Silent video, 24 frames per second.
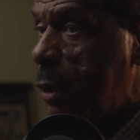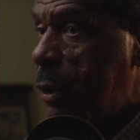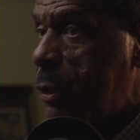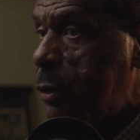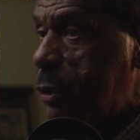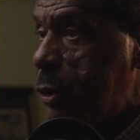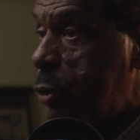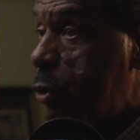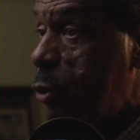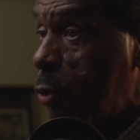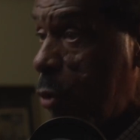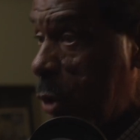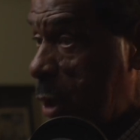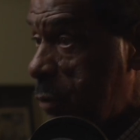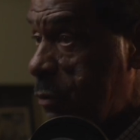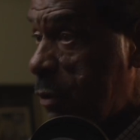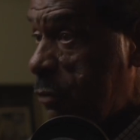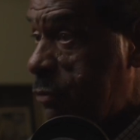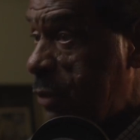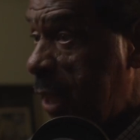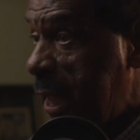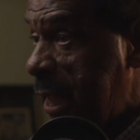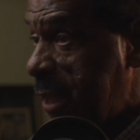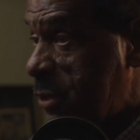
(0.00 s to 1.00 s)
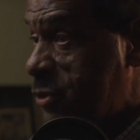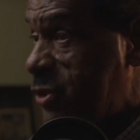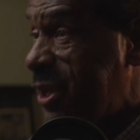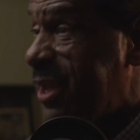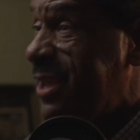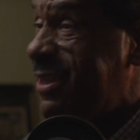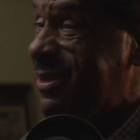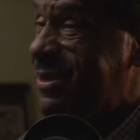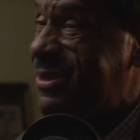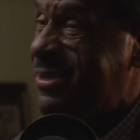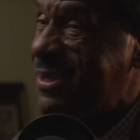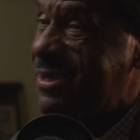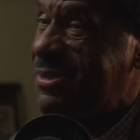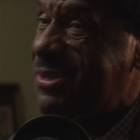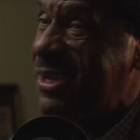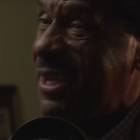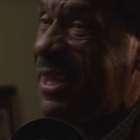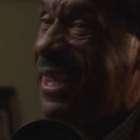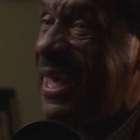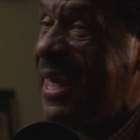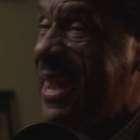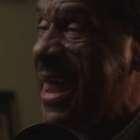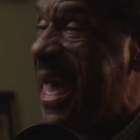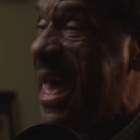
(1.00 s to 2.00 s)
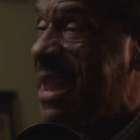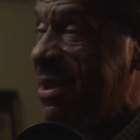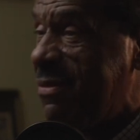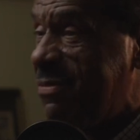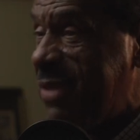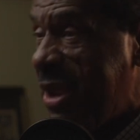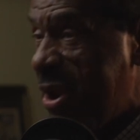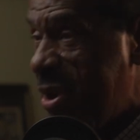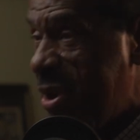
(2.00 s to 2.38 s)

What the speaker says: do other things, to get out of their